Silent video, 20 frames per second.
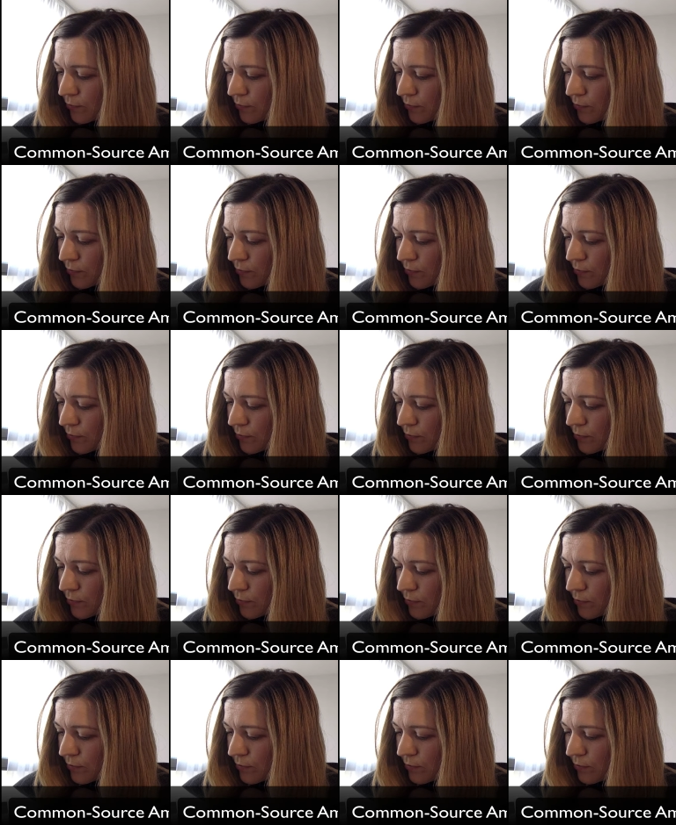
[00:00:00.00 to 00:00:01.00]

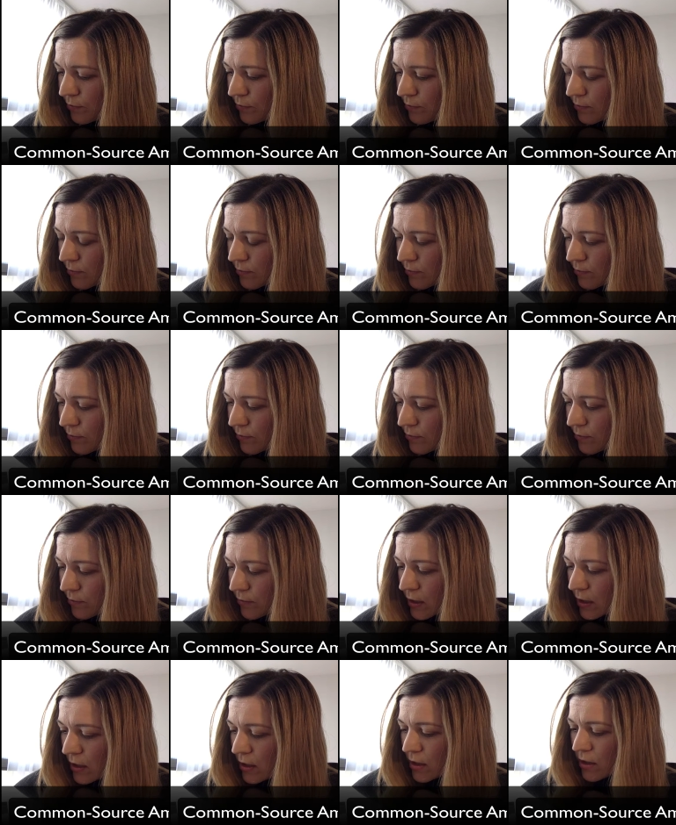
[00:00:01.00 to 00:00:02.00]
No one is speaking in this clip.